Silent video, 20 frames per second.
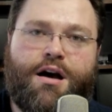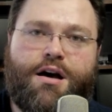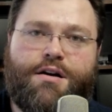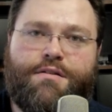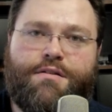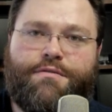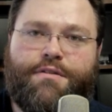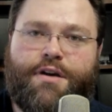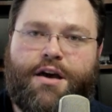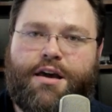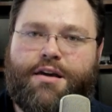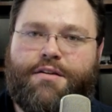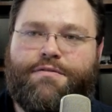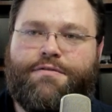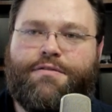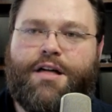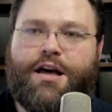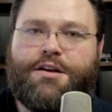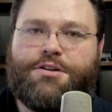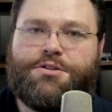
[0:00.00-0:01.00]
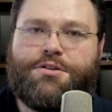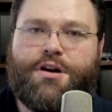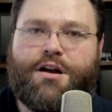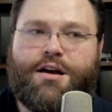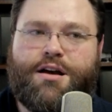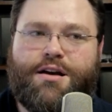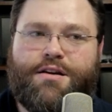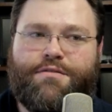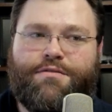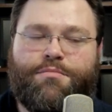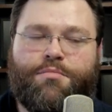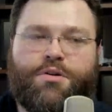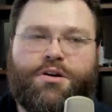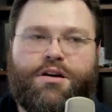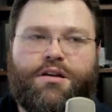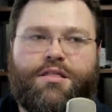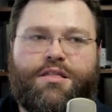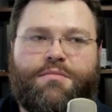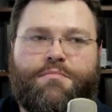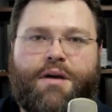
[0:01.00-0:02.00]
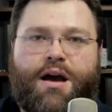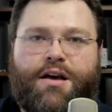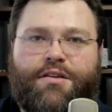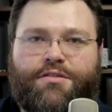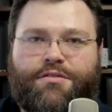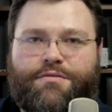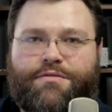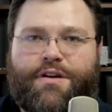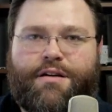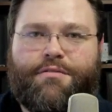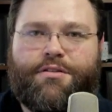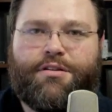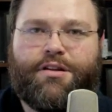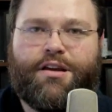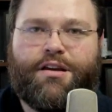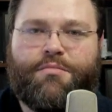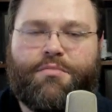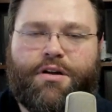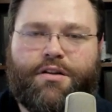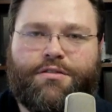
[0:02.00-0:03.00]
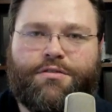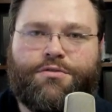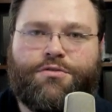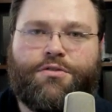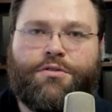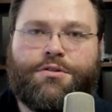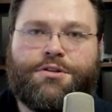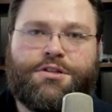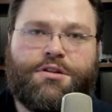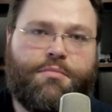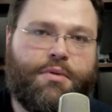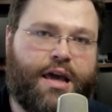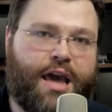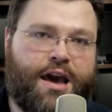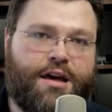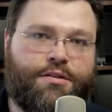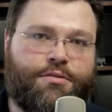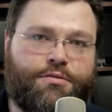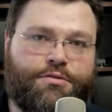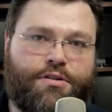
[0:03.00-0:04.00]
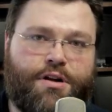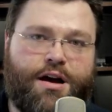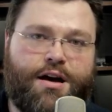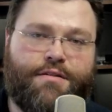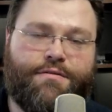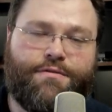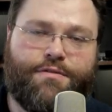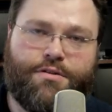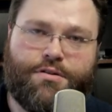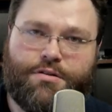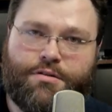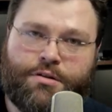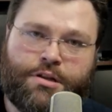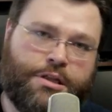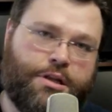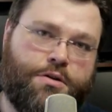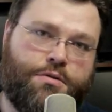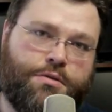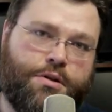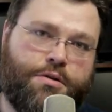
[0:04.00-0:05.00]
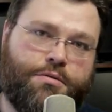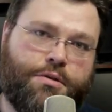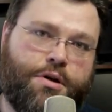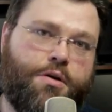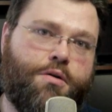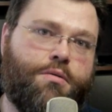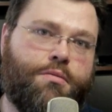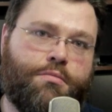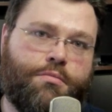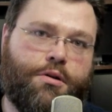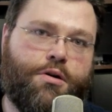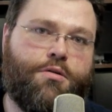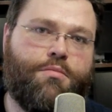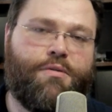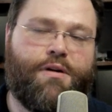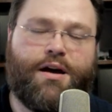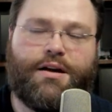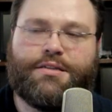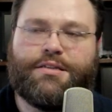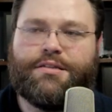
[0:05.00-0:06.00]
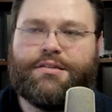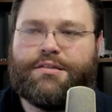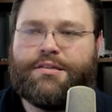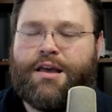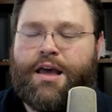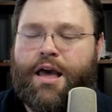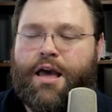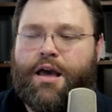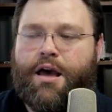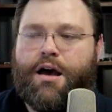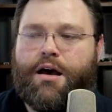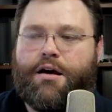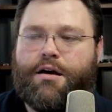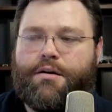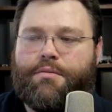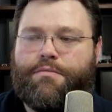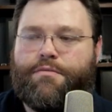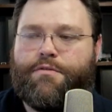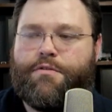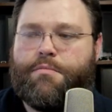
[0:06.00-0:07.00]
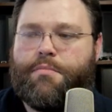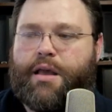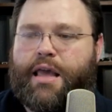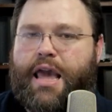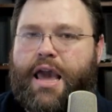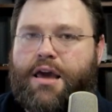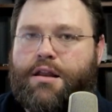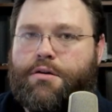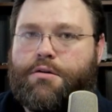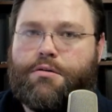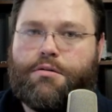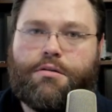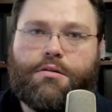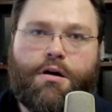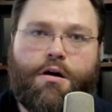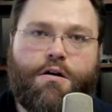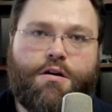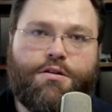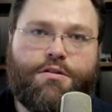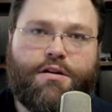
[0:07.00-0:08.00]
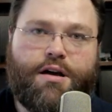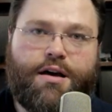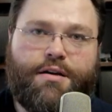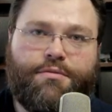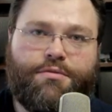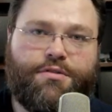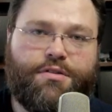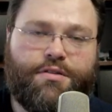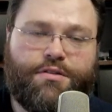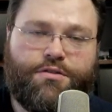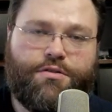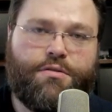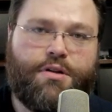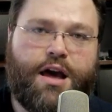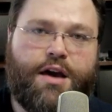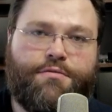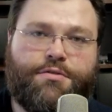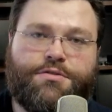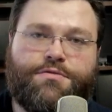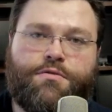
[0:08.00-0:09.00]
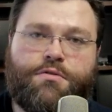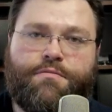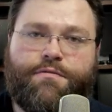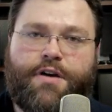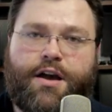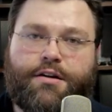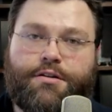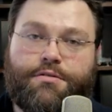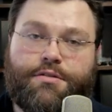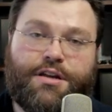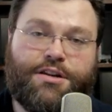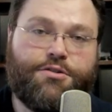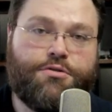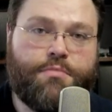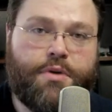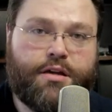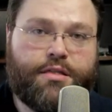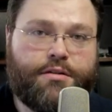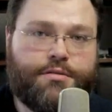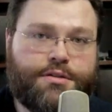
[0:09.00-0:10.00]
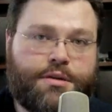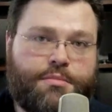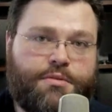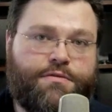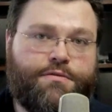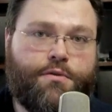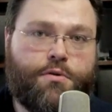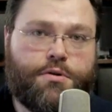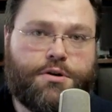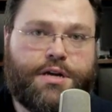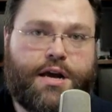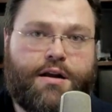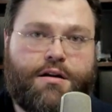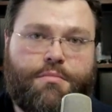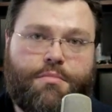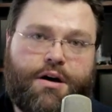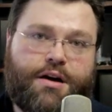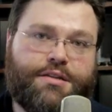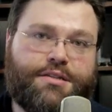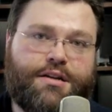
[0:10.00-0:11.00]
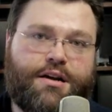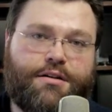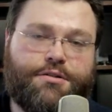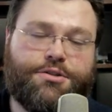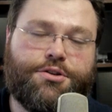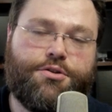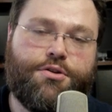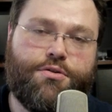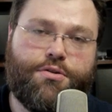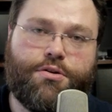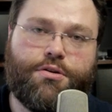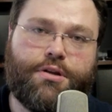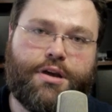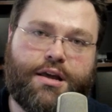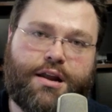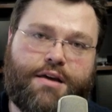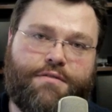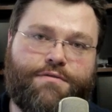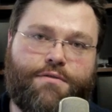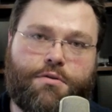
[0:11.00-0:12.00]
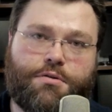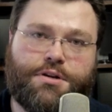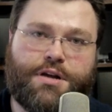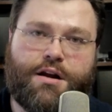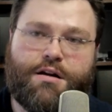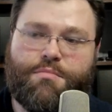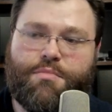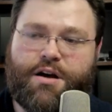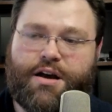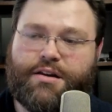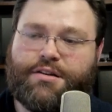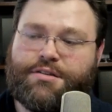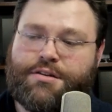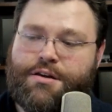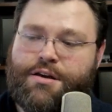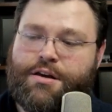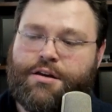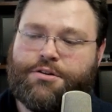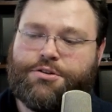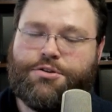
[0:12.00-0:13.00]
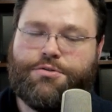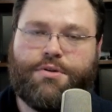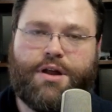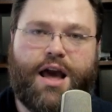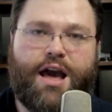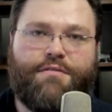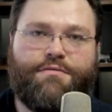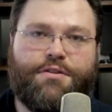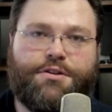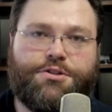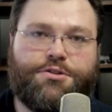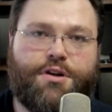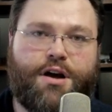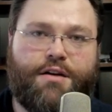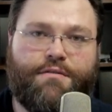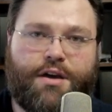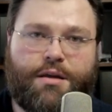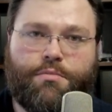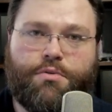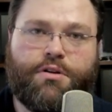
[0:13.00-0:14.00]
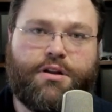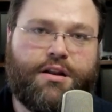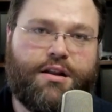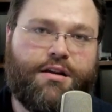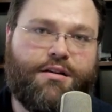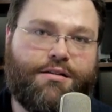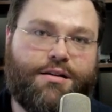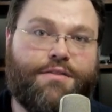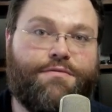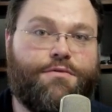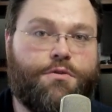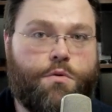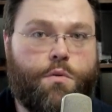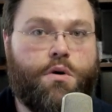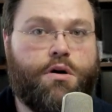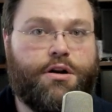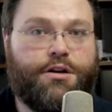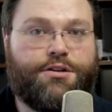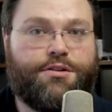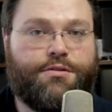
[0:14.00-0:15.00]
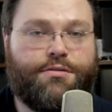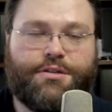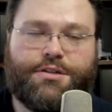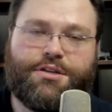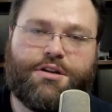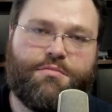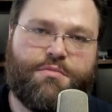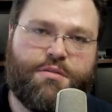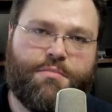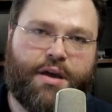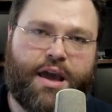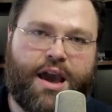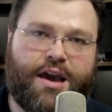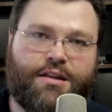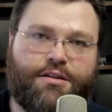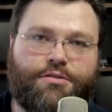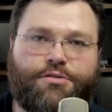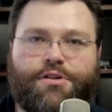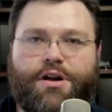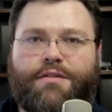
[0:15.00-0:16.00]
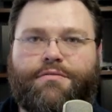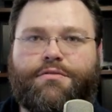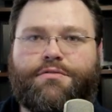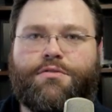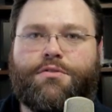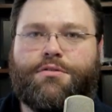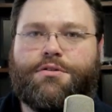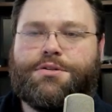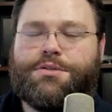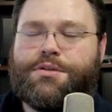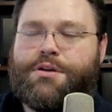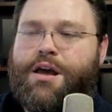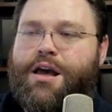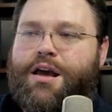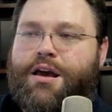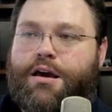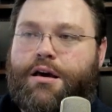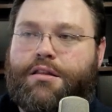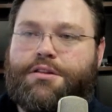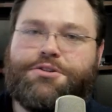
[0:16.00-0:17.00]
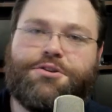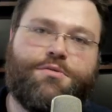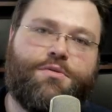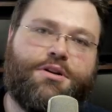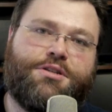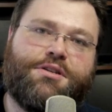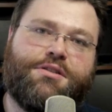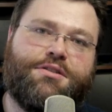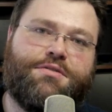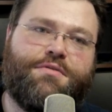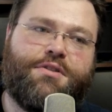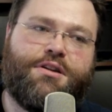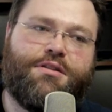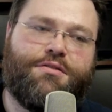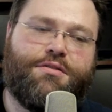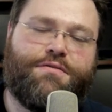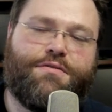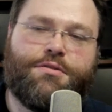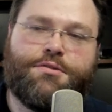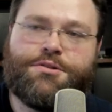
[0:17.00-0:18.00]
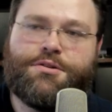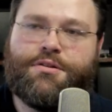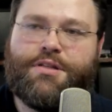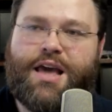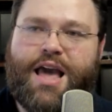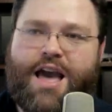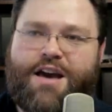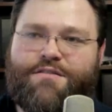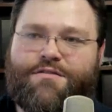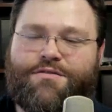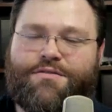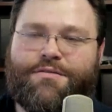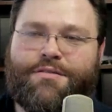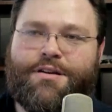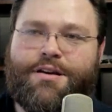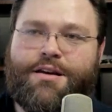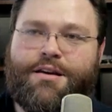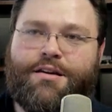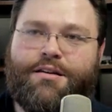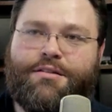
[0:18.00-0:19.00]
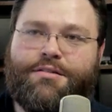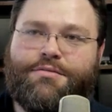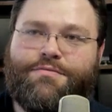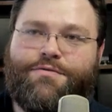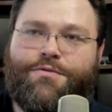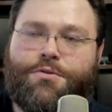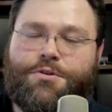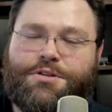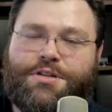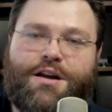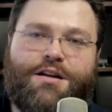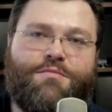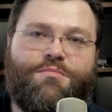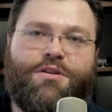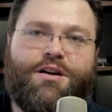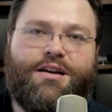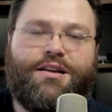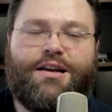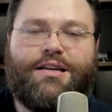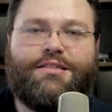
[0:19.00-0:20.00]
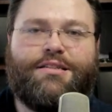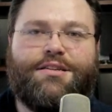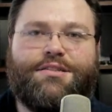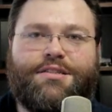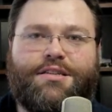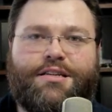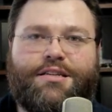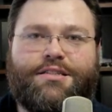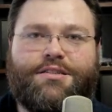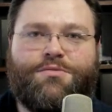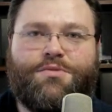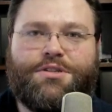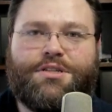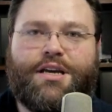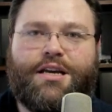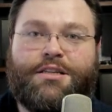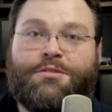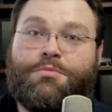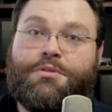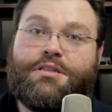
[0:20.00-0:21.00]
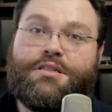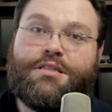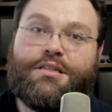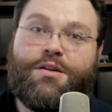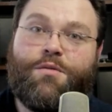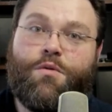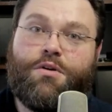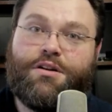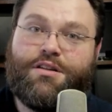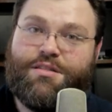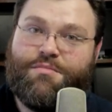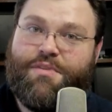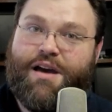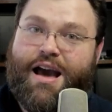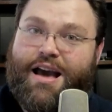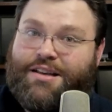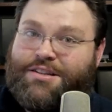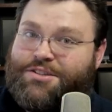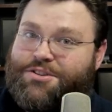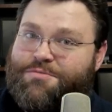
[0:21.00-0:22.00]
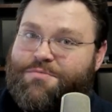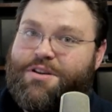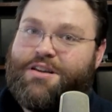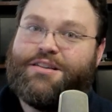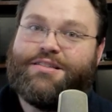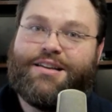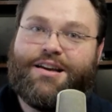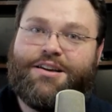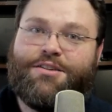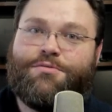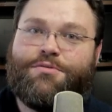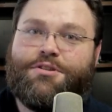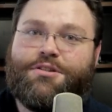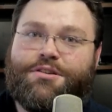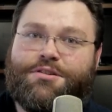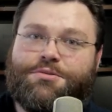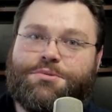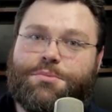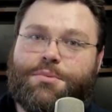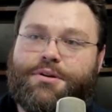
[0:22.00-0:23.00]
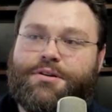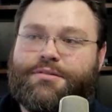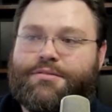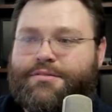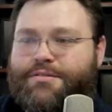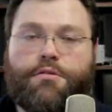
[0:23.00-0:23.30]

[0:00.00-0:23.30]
of a flash drive, but the massive 500 gigabytes of storage in a mechanical drive for low, low, low, low prices. Uh, for mechanical hard drives in the two and a half inch form factor, they do make those up to four terabytes now. So you could get a four terabyte two and a half inch drive and put in here if you wanted to. It's going to be a mechanical drive, of course, unless you're watching this video in the future and they have four terabyte SSDs, in which case, please send one to the past to me because I could really use one.